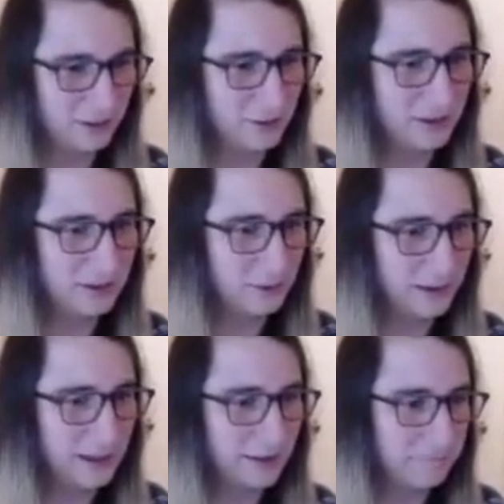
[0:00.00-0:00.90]
going to
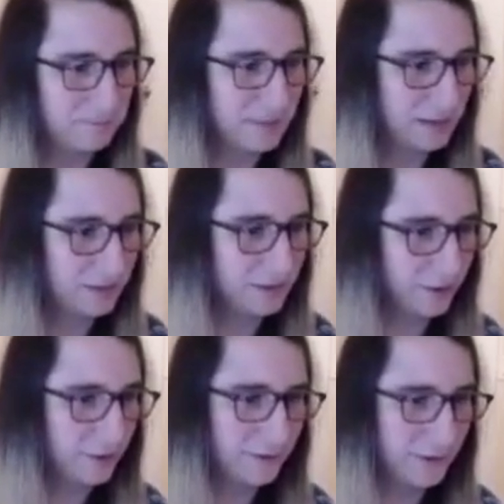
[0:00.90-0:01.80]
like
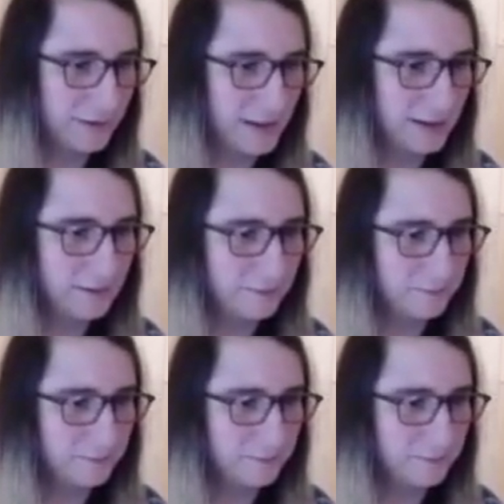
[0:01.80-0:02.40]
stutter for a second.